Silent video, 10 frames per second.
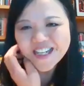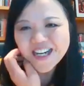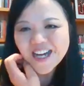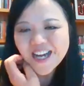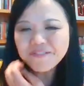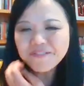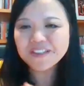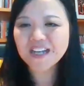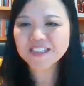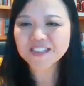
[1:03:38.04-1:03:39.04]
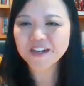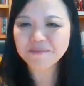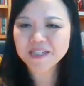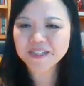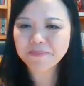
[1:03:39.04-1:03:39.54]
I have a last
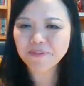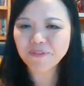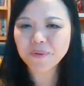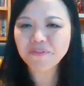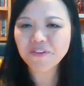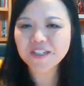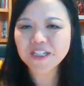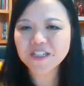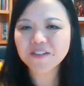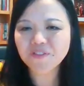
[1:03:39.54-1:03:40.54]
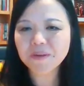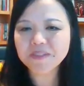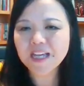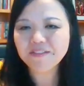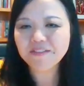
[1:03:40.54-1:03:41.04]
comment before we finish from
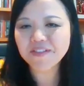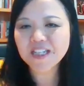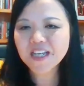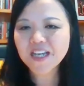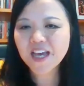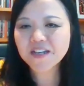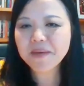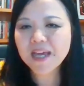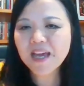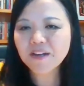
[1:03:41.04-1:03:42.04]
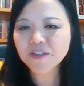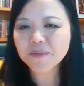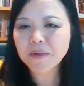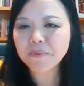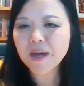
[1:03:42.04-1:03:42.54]
David. At my house,
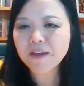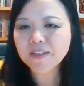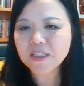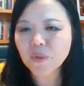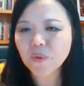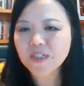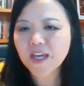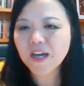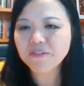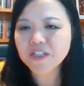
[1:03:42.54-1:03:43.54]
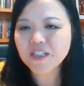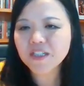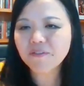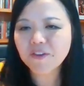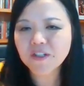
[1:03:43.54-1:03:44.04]
my wife and daughter have just
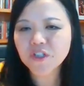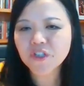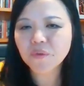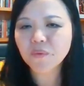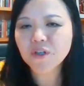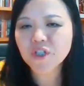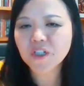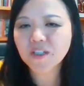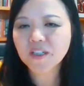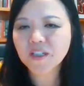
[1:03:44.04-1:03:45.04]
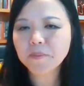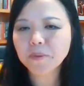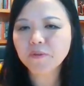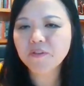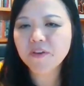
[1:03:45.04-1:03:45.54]
finished watching a couple
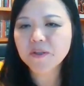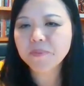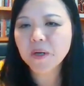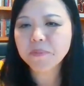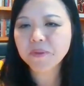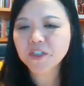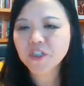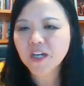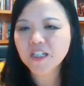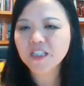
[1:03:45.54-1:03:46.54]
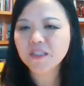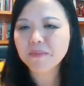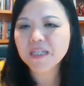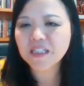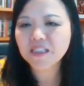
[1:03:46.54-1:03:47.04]
of very popular Chinese
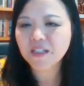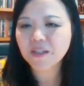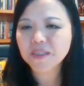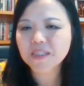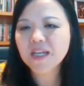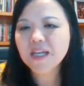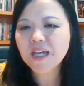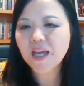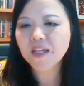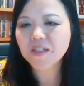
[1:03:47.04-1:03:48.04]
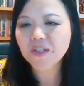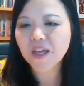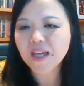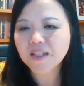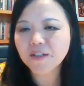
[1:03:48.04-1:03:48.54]
miniseries, end to
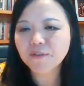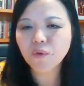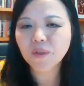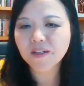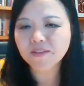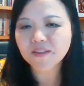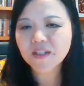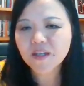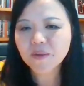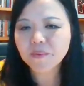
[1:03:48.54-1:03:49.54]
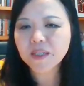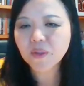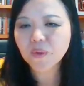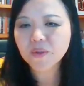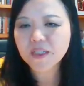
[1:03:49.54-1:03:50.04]
end, full on. One
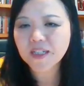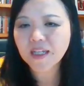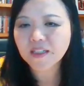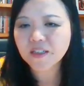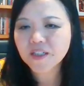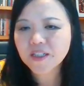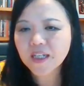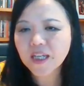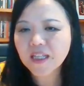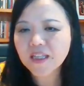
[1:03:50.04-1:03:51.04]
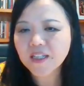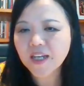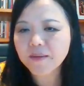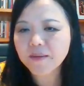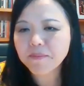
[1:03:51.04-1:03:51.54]
called in English, In the
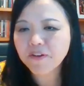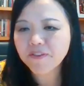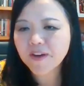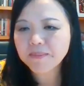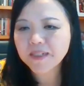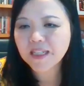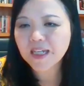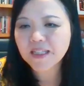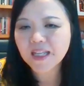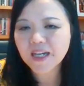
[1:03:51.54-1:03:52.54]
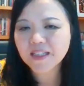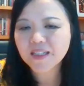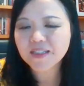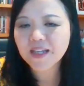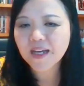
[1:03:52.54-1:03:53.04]
Name of a Family, and the other,
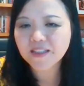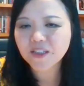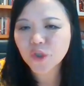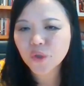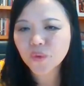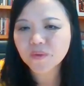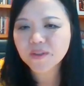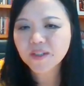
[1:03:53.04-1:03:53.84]
Silent Truth.